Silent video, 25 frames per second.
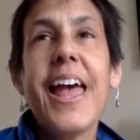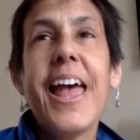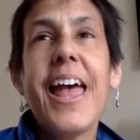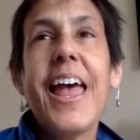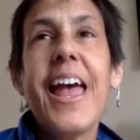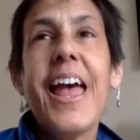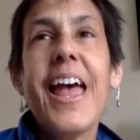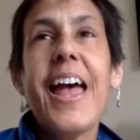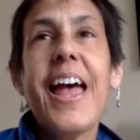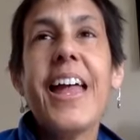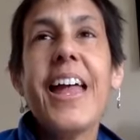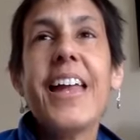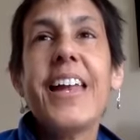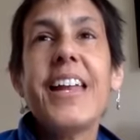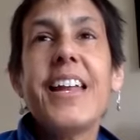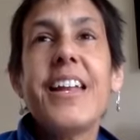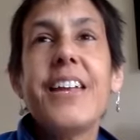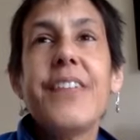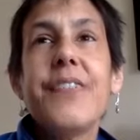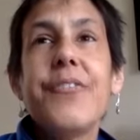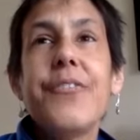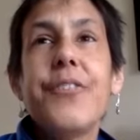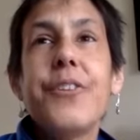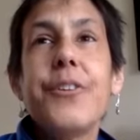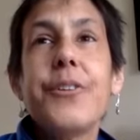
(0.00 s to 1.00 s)
And
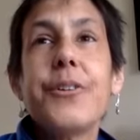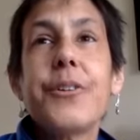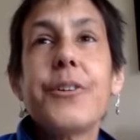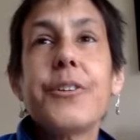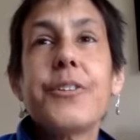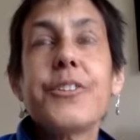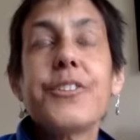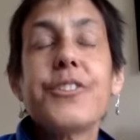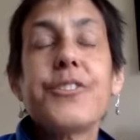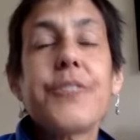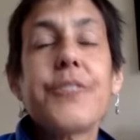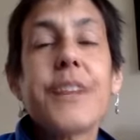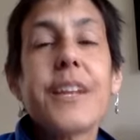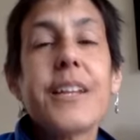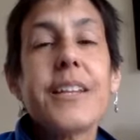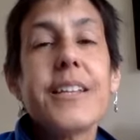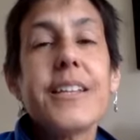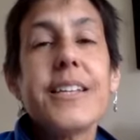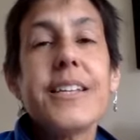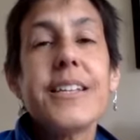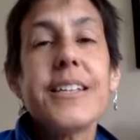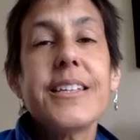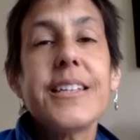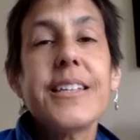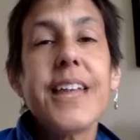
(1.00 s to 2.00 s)
if you're
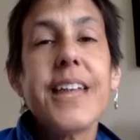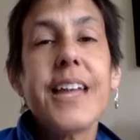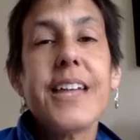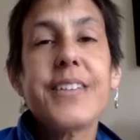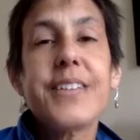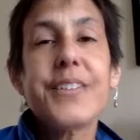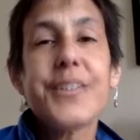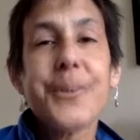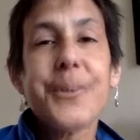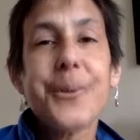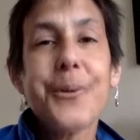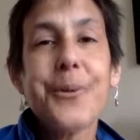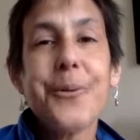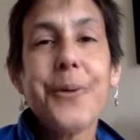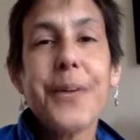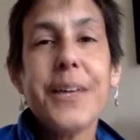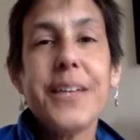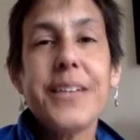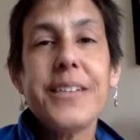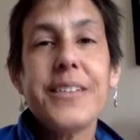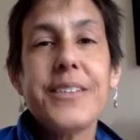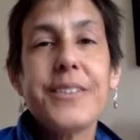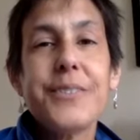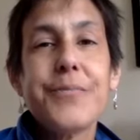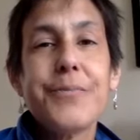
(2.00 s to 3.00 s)
struggling, as
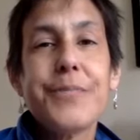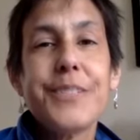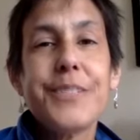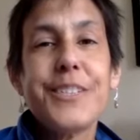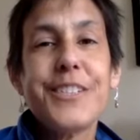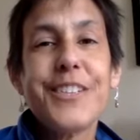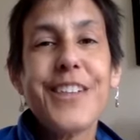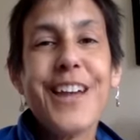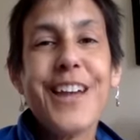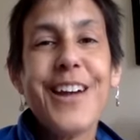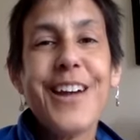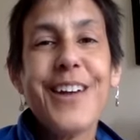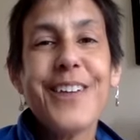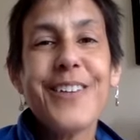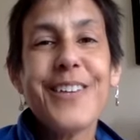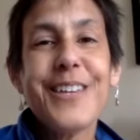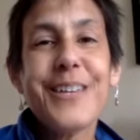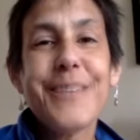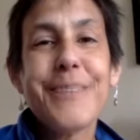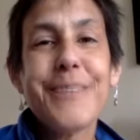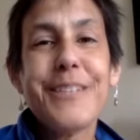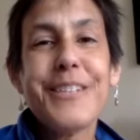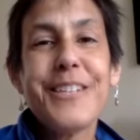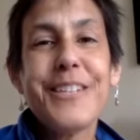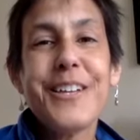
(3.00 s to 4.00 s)
always, reach out,
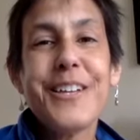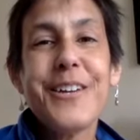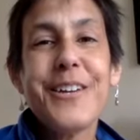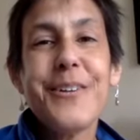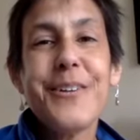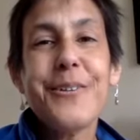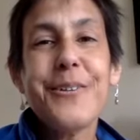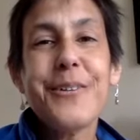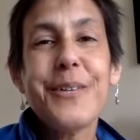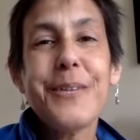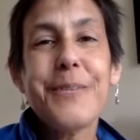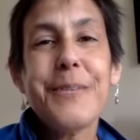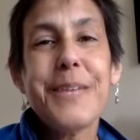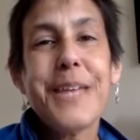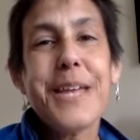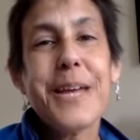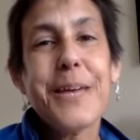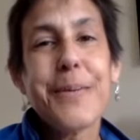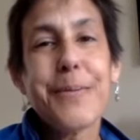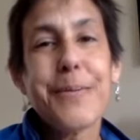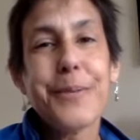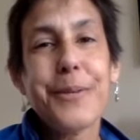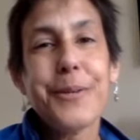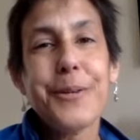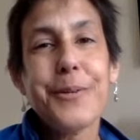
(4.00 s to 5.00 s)
let me know, let me
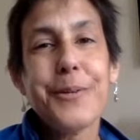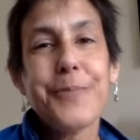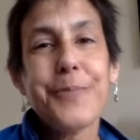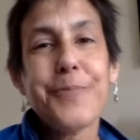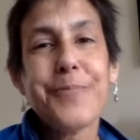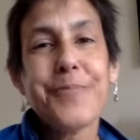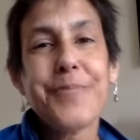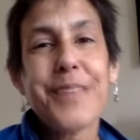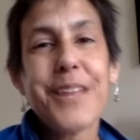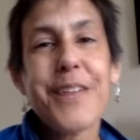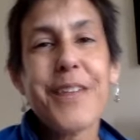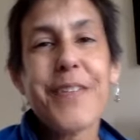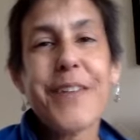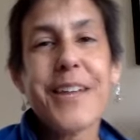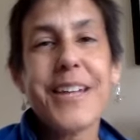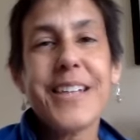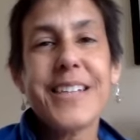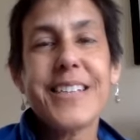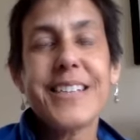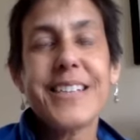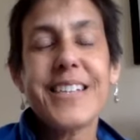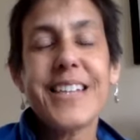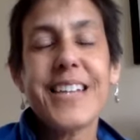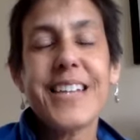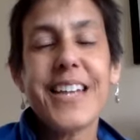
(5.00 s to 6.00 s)
help you. All right,
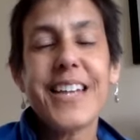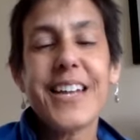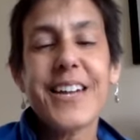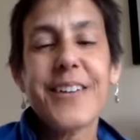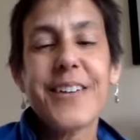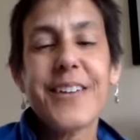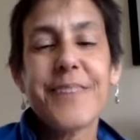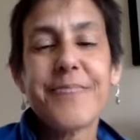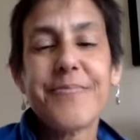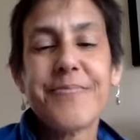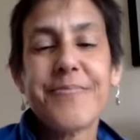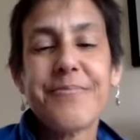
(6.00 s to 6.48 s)
take care.